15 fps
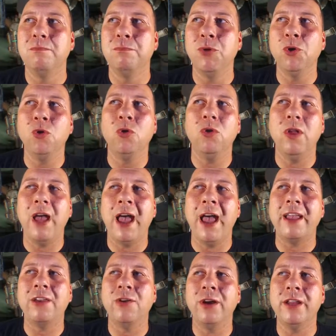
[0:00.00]
brutal,
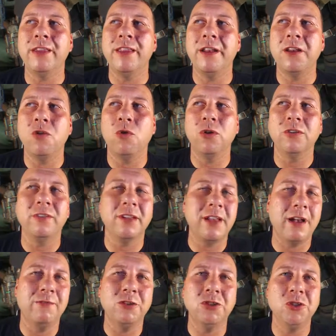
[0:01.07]
accurate, and then, of course, the
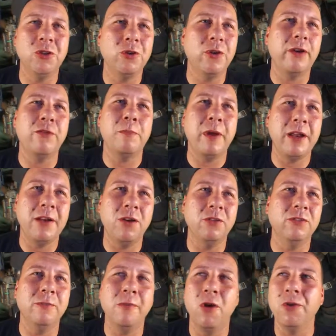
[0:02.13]
cover shooter. Everybody
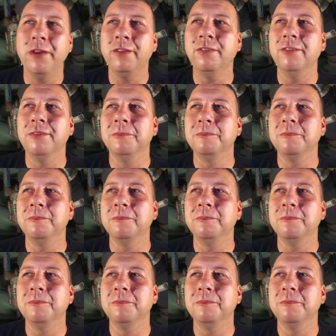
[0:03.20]
knows the bonus.